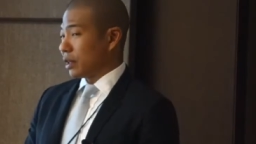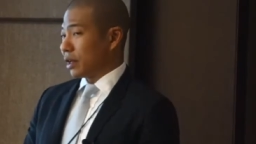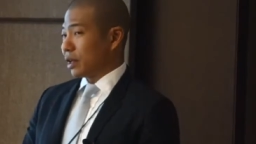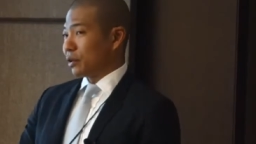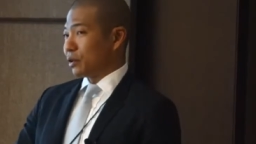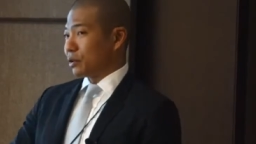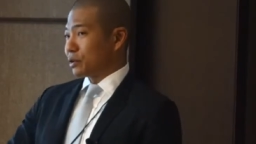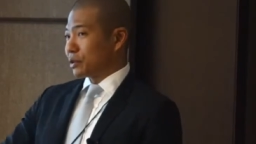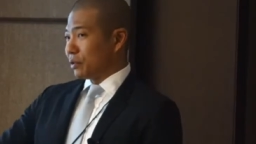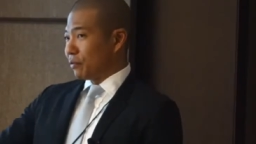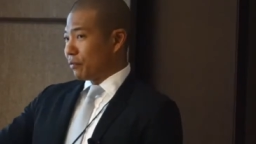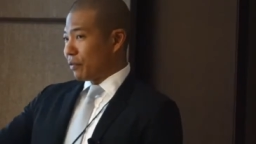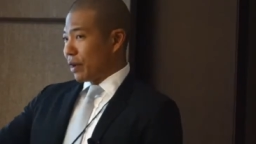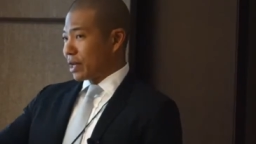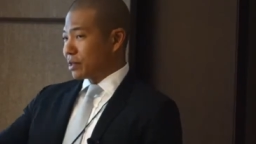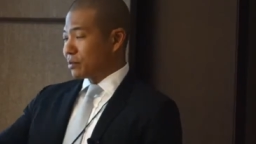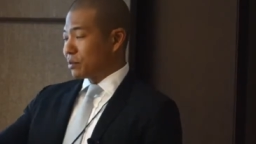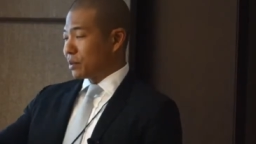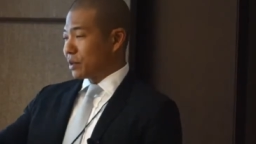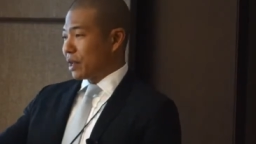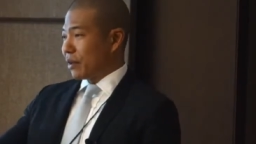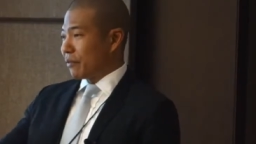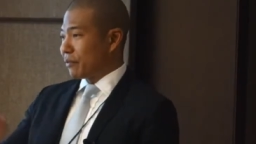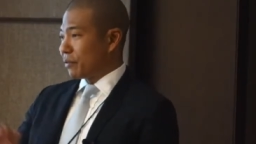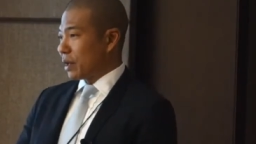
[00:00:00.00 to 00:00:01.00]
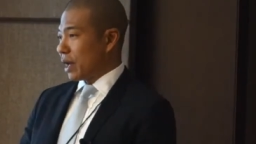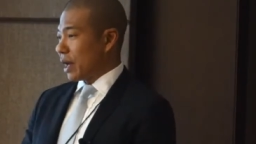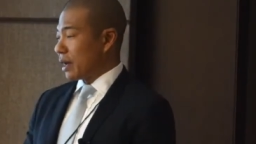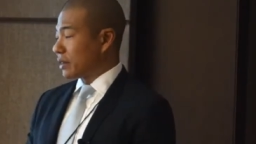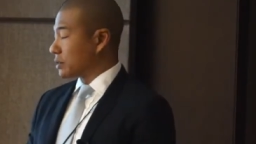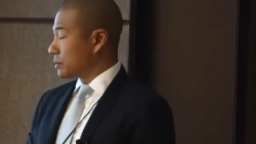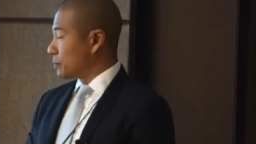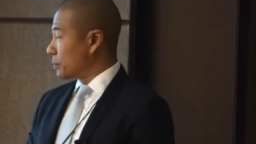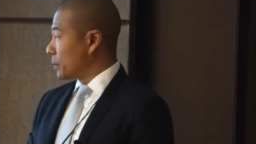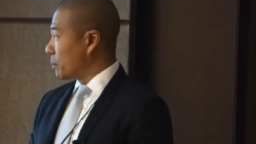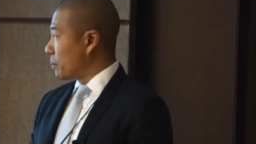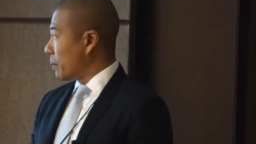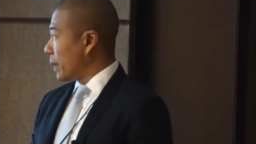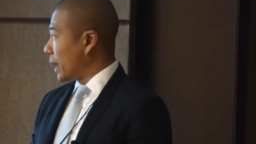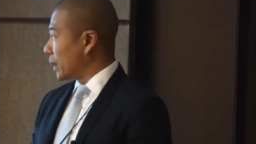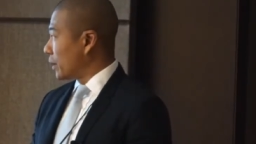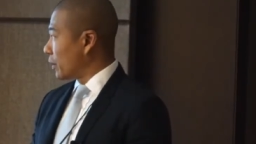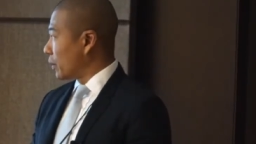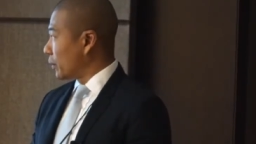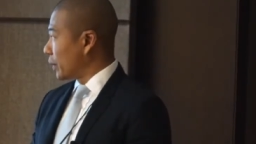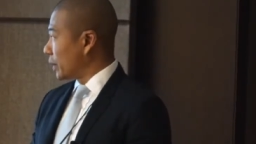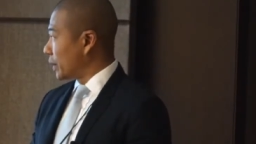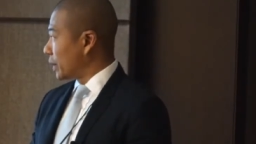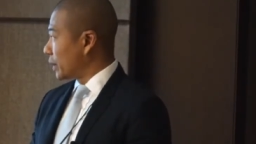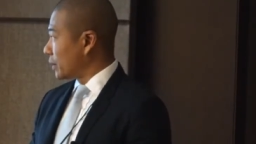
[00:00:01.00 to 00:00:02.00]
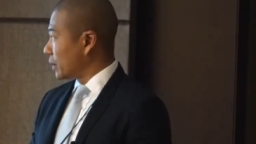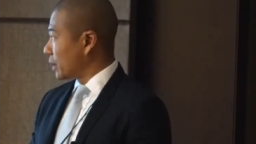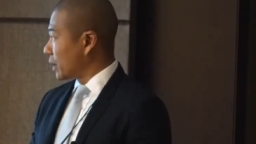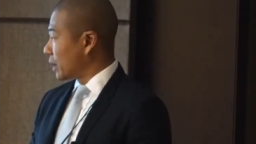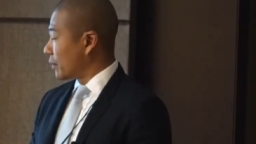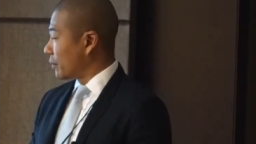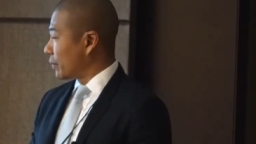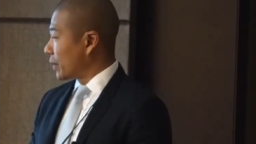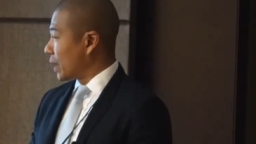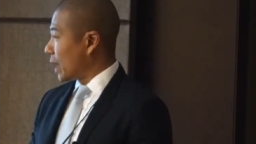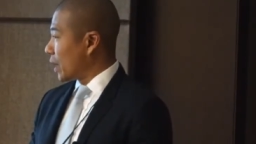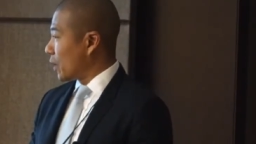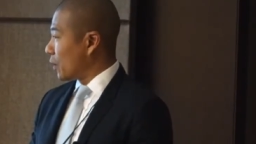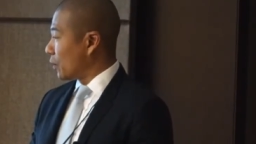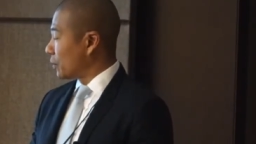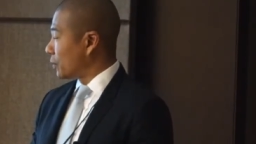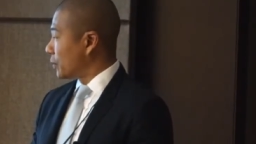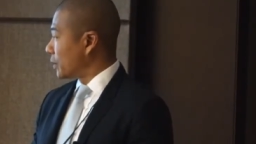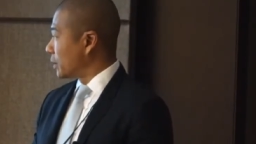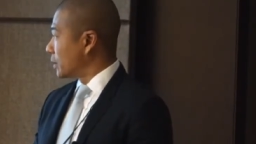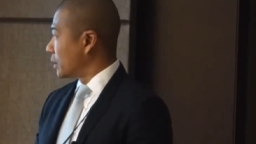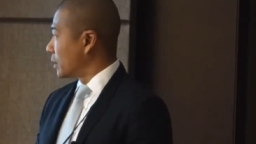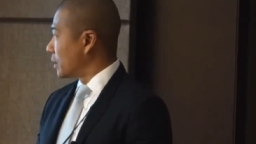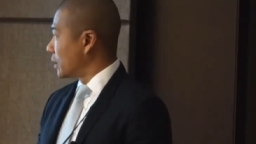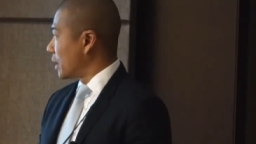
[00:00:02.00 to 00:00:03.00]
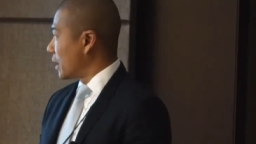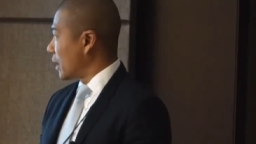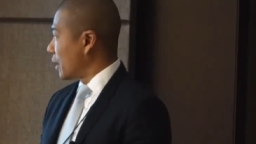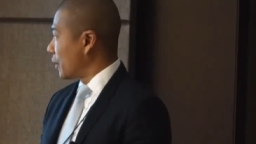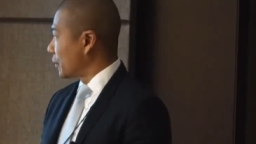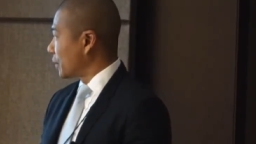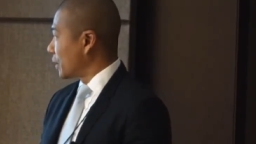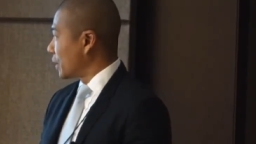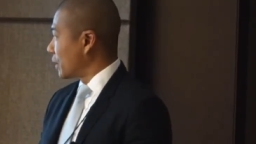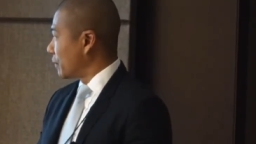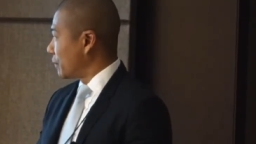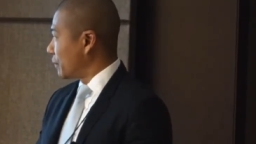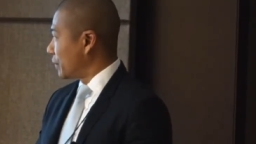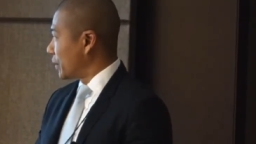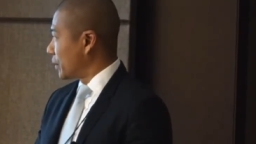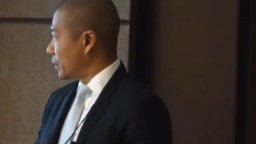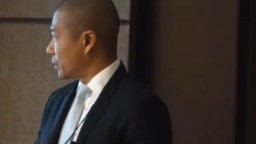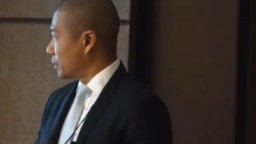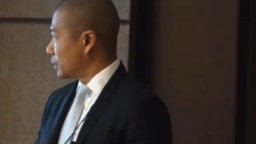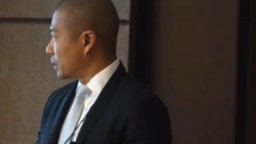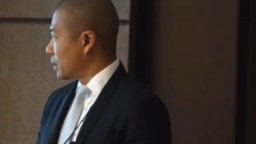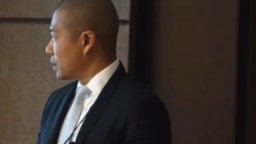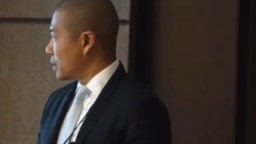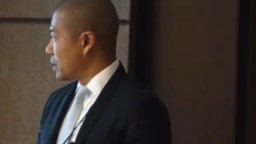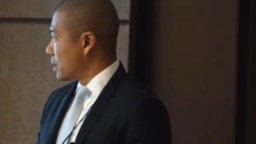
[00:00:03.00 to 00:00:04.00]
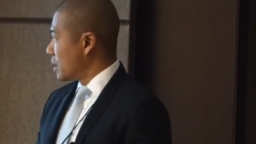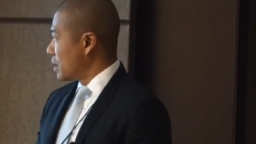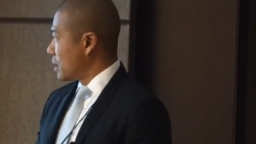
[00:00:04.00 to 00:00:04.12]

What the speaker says: A lot of those investment has been made already in kind of the health and healthcare field.